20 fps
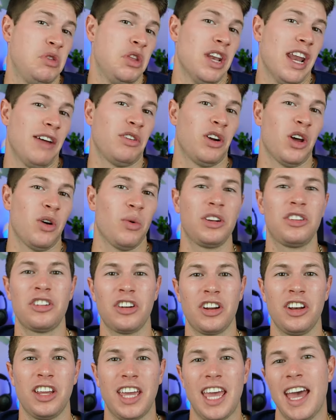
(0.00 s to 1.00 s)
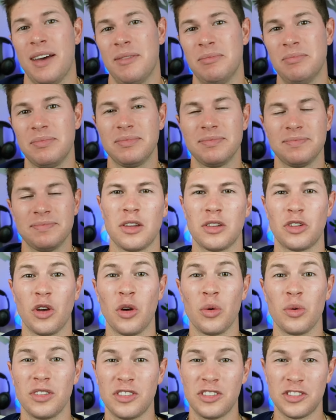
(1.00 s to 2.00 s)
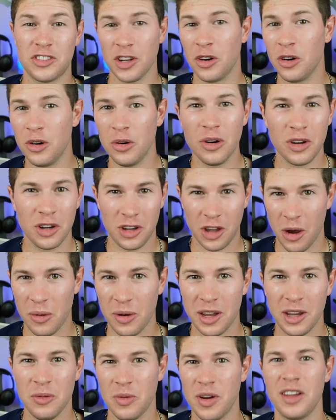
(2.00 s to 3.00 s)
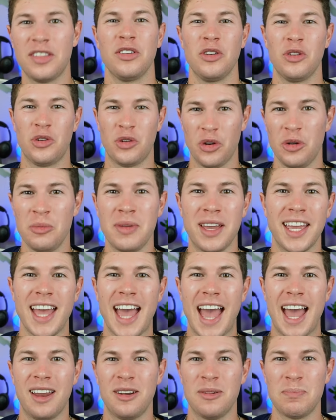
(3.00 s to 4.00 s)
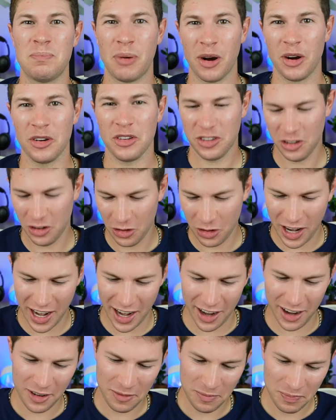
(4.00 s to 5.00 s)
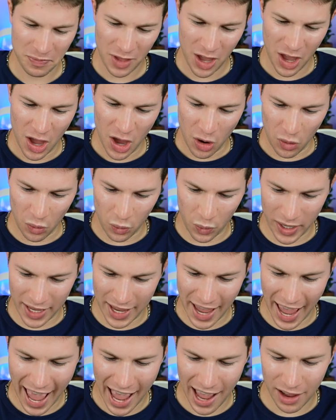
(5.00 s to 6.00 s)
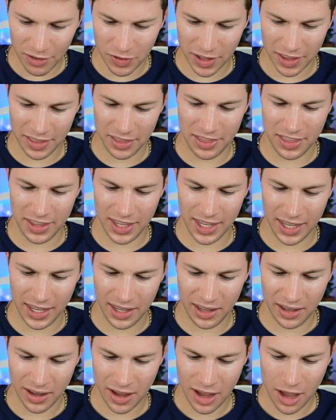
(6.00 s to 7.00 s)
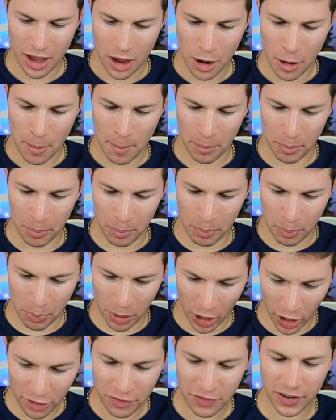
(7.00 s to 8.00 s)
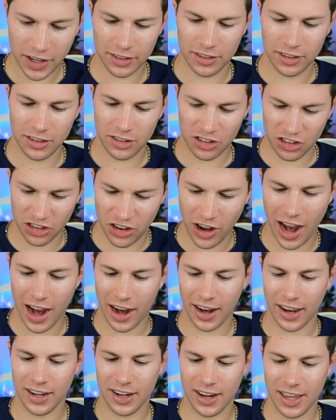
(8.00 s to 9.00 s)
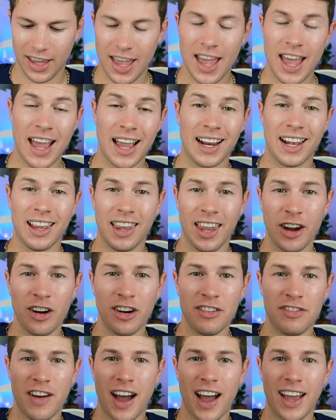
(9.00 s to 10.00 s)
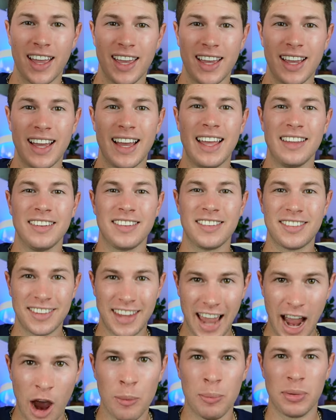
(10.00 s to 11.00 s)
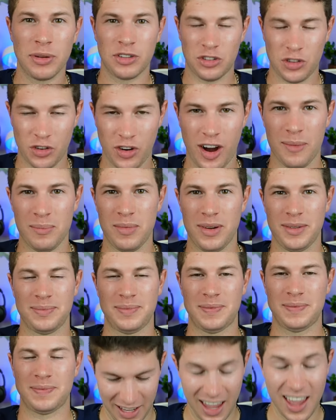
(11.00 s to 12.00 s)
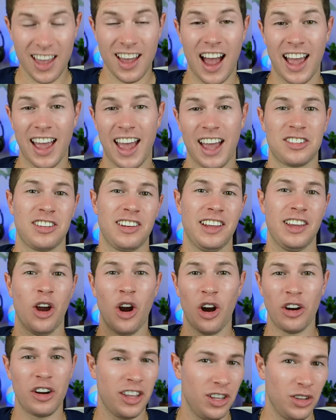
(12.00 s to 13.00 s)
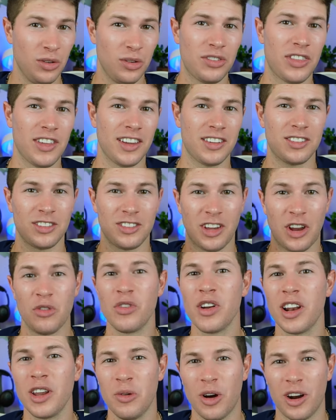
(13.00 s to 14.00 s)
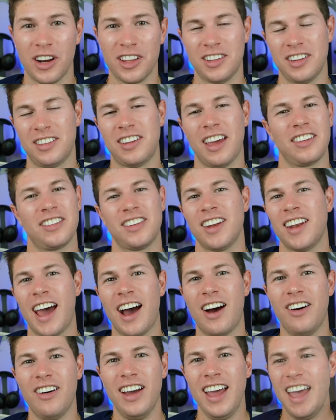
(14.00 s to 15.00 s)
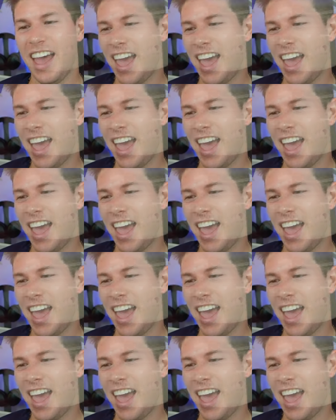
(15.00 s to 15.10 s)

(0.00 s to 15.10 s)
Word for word: you never know what you're going to get. So still going with grooming and personal care, we have the Perfect Shine Clarifying Scalp Scrub. I actually already used this because I really wanted to test it out